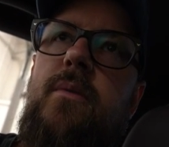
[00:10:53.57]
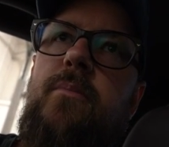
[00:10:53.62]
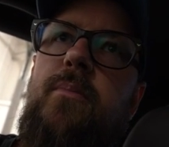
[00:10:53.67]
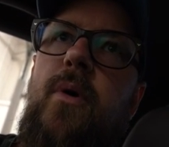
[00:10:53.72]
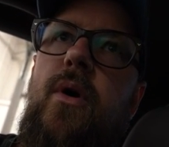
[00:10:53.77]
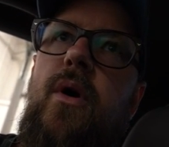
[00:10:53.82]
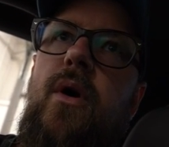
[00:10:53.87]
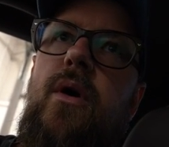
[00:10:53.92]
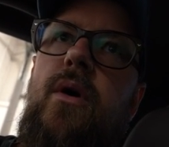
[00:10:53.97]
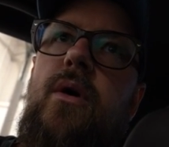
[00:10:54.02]

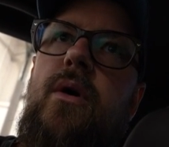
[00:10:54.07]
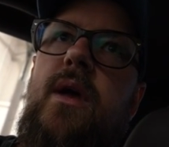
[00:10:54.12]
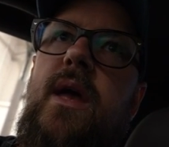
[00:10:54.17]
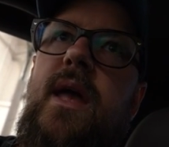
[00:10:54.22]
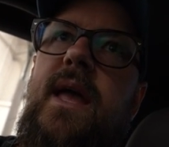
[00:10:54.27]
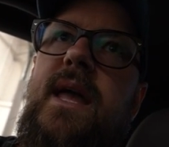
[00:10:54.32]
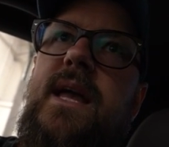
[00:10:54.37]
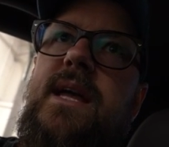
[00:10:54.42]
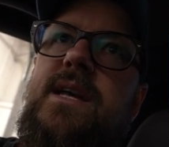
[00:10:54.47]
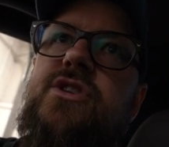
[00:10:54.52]
but
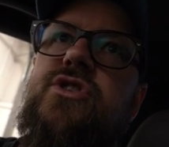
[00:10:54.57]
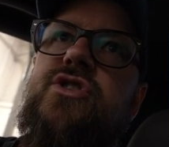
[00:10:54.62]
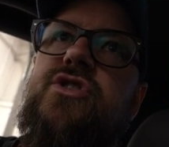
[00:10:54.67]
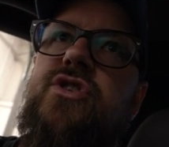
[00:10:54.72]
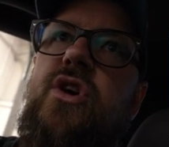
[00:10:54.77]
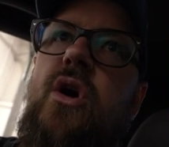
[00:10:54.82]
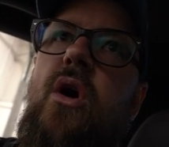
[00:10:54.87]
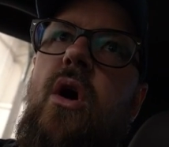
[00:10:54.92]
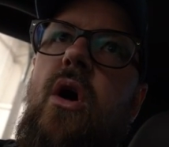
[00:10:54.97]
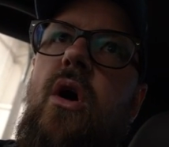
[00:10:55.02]
each
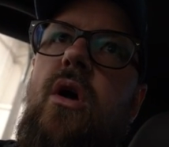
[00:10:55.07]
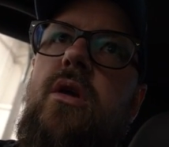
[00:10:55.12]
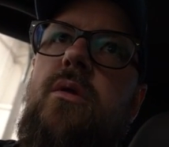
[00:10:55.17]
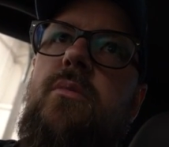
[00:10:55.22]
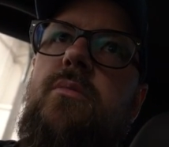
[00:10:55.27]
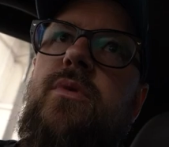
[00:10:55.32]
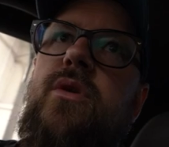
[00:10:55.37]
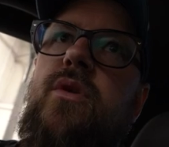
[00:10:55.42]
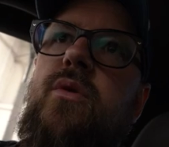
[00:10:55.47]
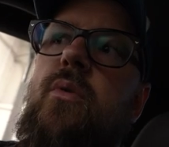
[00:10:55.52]

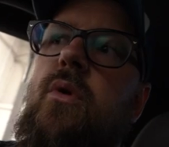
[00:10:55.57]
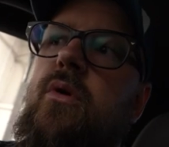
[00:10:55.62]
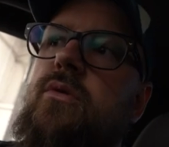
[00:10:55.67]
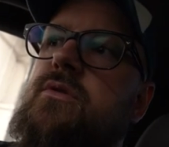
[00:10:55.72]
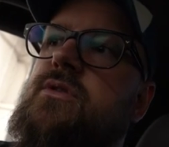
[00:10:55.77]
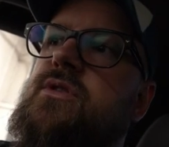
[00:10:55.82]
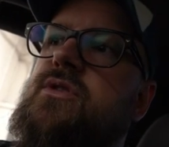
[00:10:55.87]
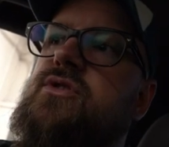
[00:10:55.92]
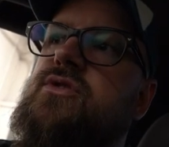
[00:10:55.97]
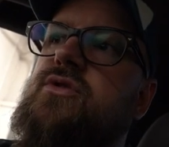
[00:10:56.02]
time you
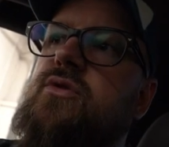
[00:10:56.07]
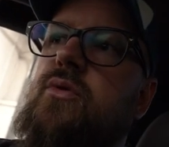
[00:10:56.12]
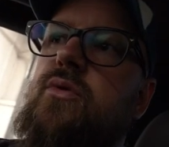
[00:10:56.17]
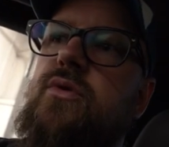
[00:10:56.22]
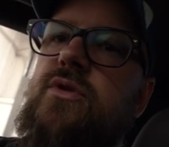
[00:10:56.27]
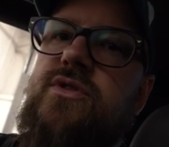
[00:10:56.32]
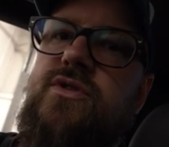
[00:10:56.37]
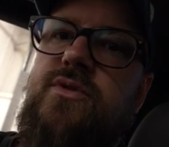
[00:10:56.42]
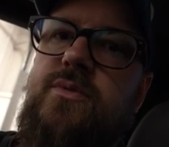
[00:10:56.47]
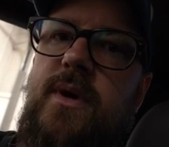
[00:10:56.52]
want to
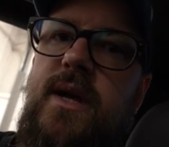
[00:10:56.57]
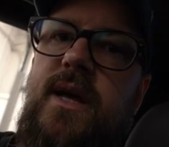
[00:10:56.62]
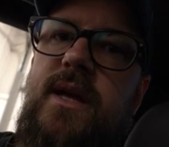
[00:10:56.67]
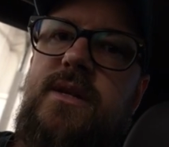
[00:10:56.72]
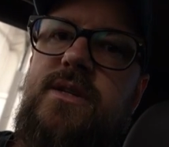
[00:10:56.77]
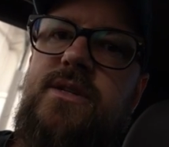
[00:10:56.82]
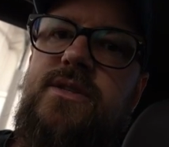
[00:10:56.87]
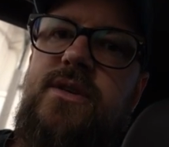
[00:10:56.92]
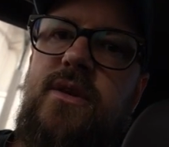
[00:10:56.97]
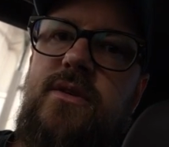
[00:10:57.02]
source
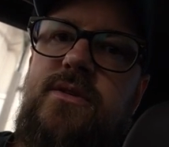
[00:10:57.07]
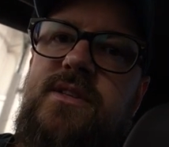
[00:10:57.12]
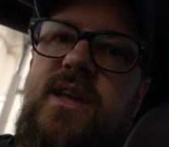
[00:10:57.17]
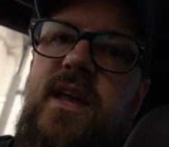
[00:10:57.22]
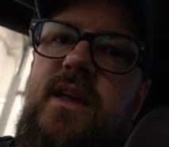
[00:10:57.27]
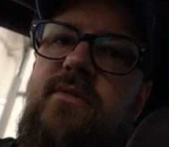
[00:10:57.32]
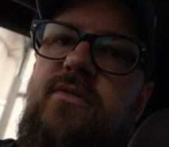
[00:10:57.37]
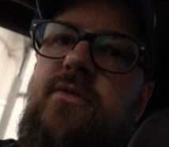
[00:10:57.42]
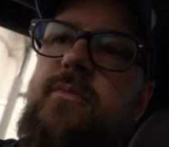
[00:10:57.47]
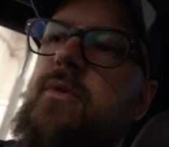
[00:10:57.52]
switch, so
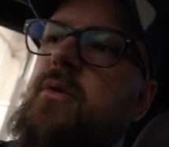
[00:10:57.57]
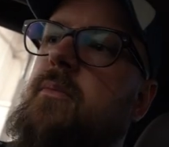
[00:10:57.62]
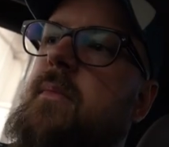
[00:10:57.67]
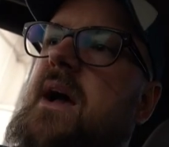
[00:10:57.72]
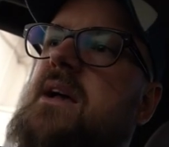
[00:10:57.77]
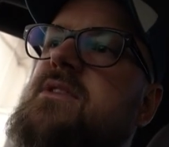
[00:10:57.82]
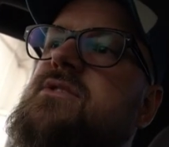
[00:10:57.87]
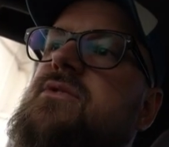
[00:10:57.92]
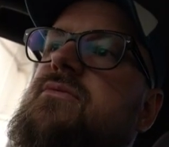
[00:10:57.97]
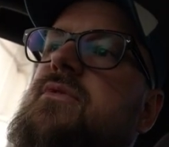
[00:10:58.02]
say from your
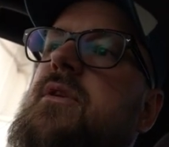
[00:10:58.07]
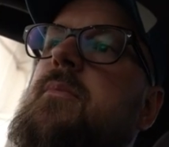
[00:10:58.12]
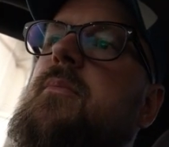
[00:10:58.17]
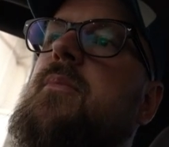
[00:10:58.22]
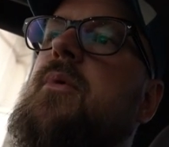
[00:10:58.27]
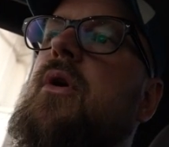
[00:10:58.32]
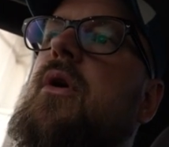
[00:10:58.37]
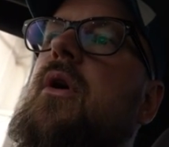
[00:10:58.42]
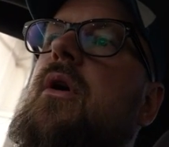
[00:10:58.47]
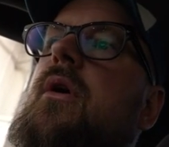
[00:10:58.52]
master
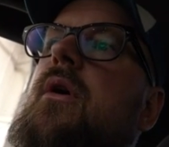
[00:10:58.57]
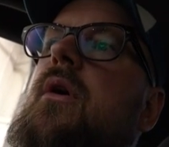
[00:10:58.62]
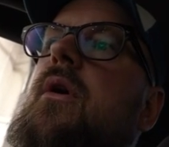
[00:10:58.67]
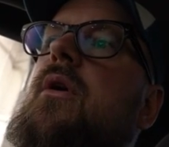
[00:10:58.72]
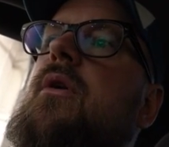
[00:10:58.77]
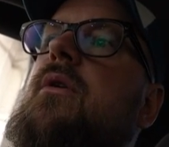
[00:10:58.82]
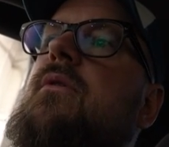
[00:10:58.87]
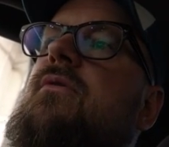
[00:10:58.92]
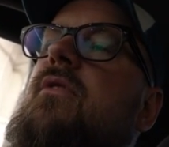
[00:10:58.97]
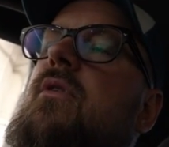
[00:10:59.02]
input
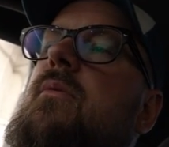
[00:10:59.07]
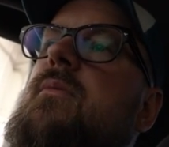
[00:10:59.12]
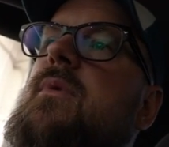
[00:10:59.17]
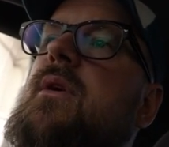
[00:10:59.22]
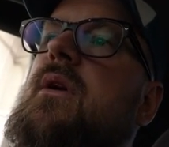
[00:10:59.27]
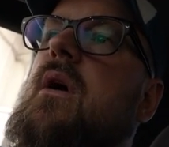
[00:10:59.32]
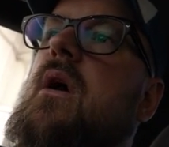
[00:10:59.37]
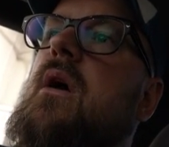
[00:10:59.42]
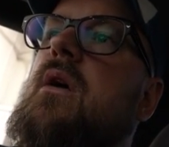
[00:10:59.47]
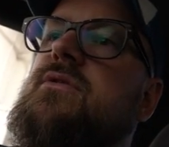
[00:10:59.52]
from the
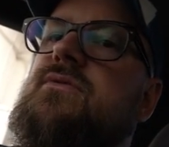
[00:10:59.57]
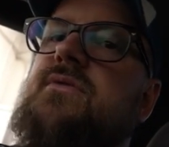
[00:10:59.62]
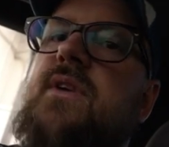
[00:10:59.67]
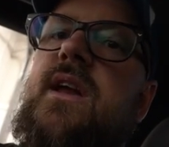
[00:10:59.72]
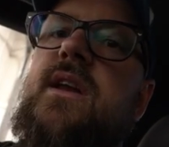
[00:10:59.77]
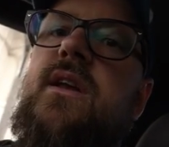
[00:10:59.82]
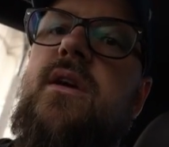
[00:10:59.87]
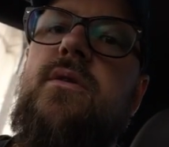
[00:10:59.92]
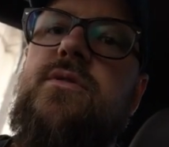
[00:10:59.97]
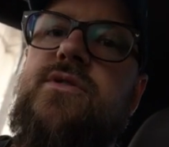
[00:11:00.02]
car's
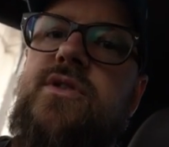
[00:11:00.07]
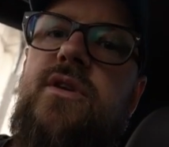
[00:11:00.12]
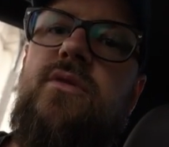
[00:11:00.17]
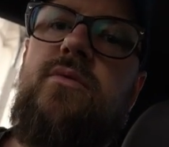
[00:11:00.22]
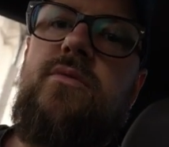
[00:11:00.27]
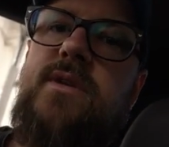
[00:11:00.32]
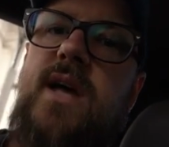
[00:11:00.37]
radio to your